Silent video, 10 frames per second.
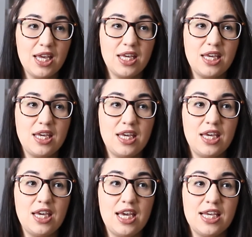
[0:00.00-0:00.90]

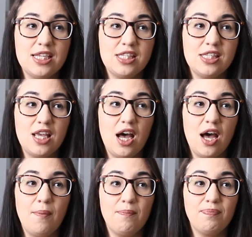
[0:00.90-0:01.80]
He is
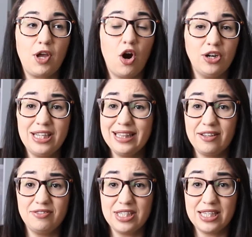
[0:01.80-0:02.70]
already
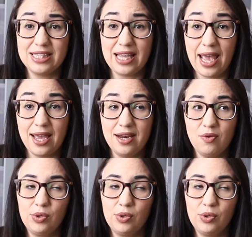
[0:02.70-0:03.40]
lifting his head,